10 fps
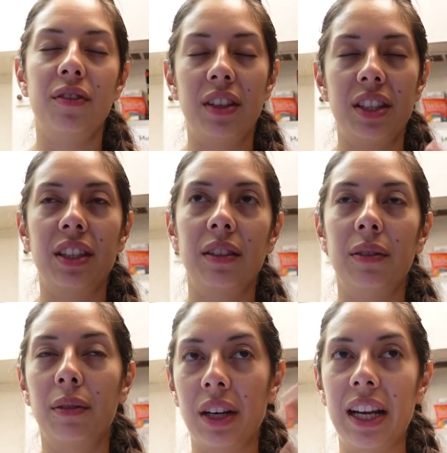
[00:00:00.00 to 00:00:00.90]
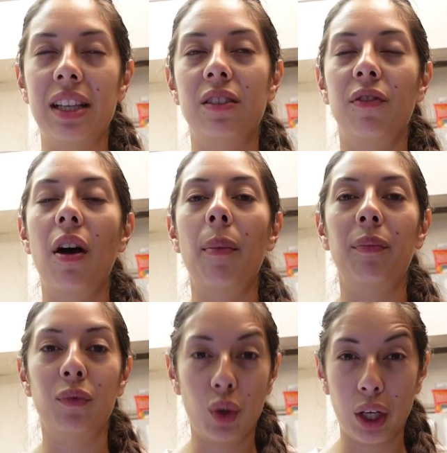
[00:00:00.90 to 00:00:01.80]
of these ingredients
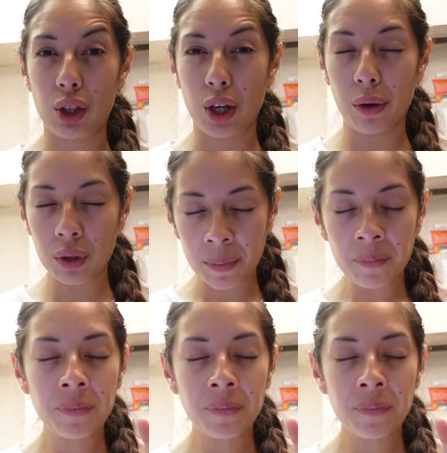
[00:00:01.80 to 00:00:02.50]
from Trader Joe's,